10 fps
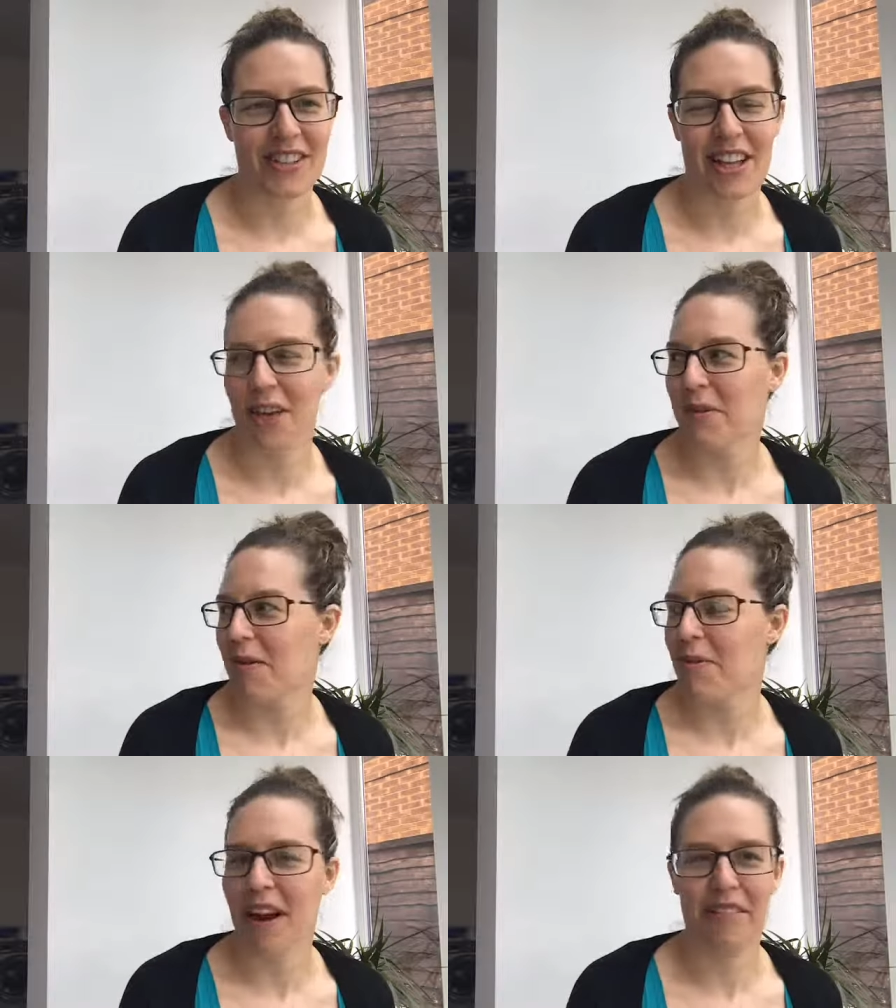So
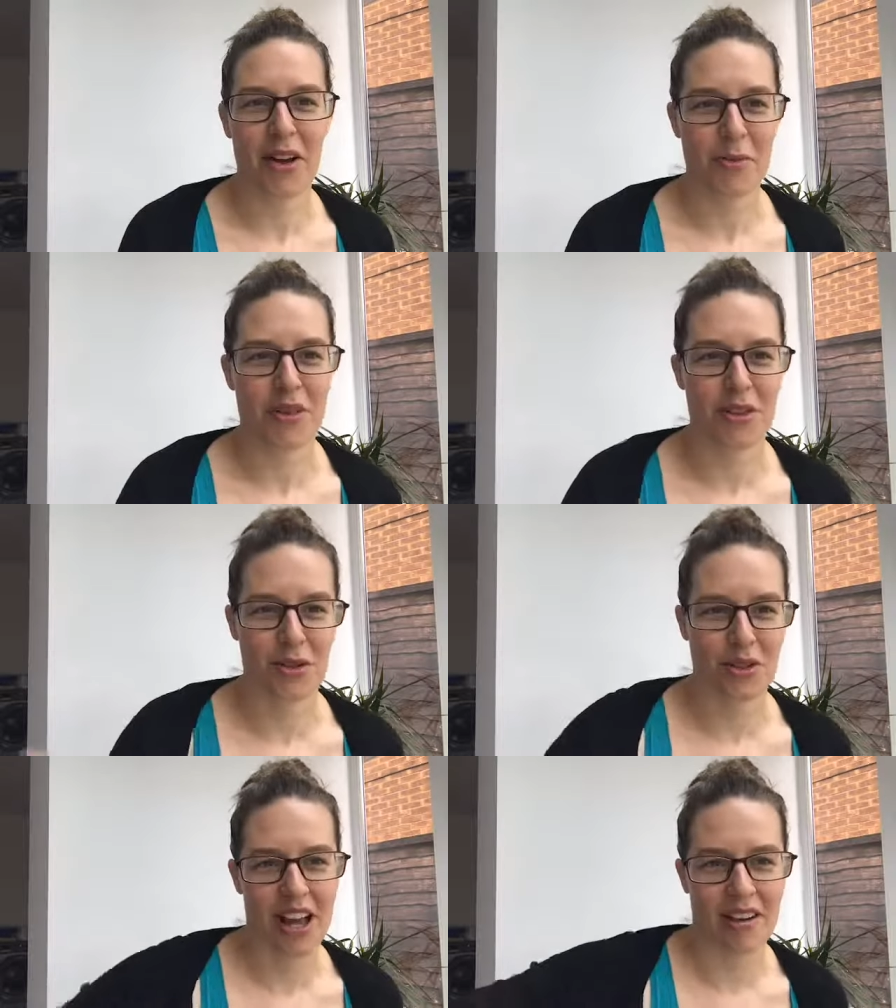I've opened the
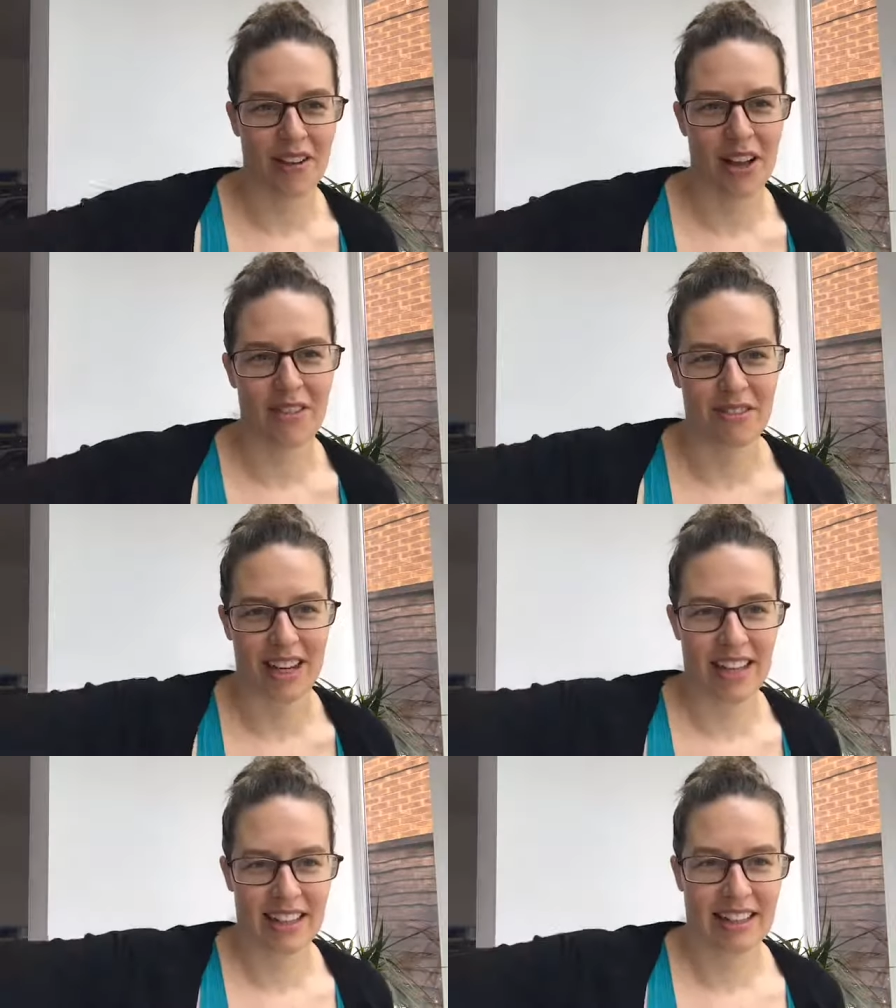door now, and
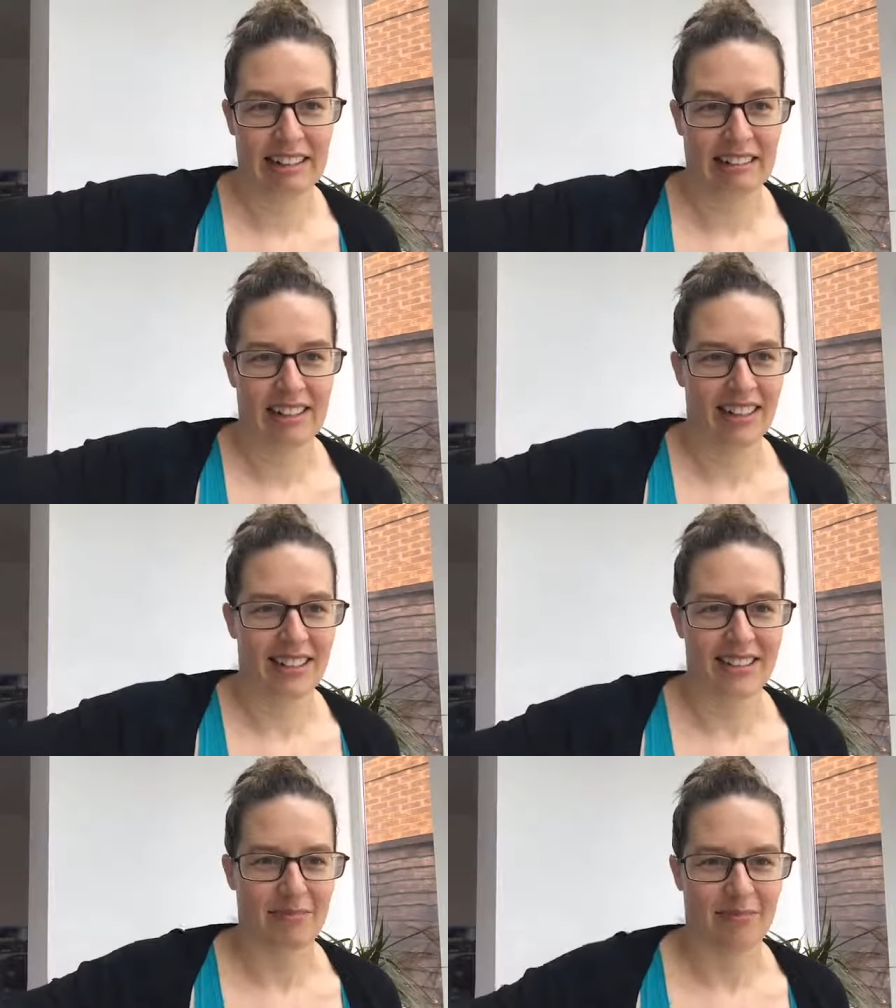hopefully
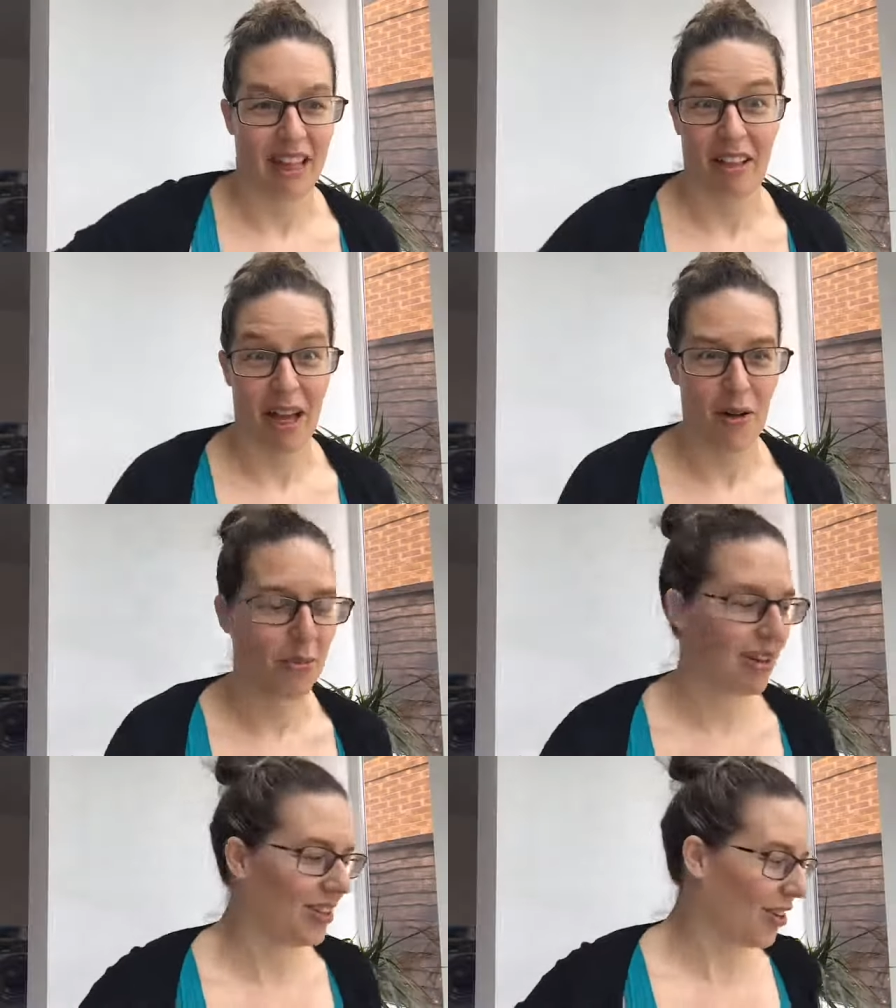that'll help.
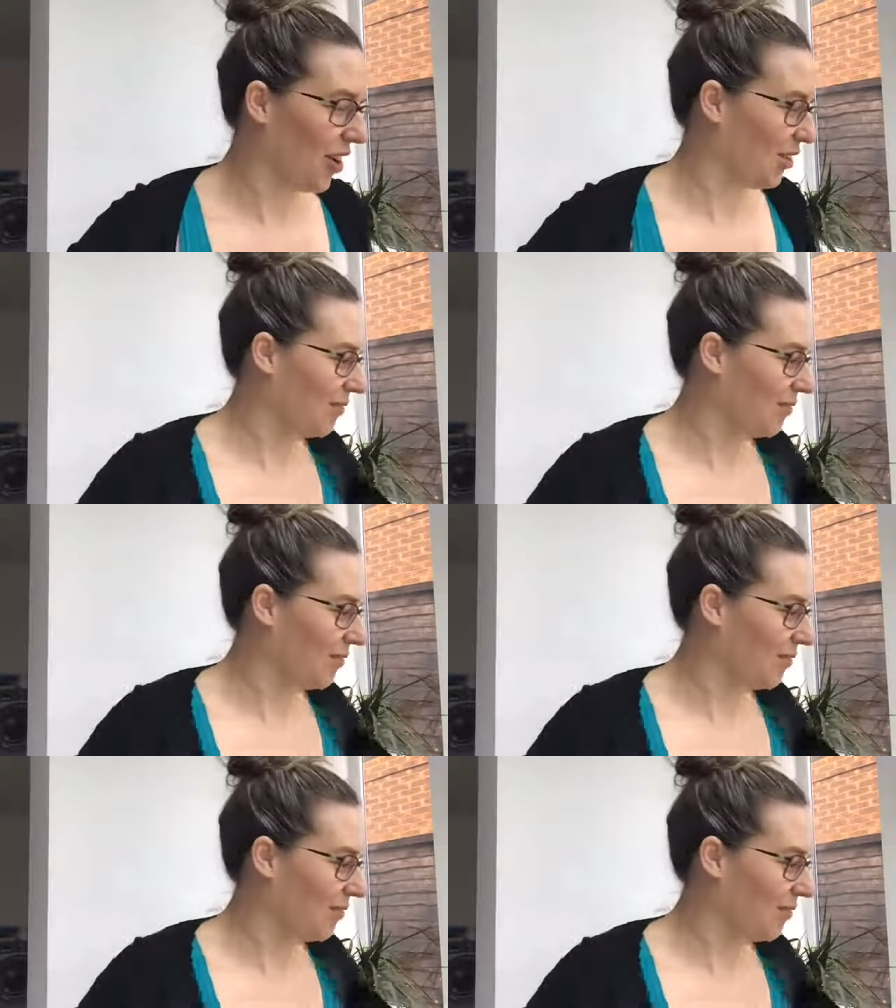I don't know,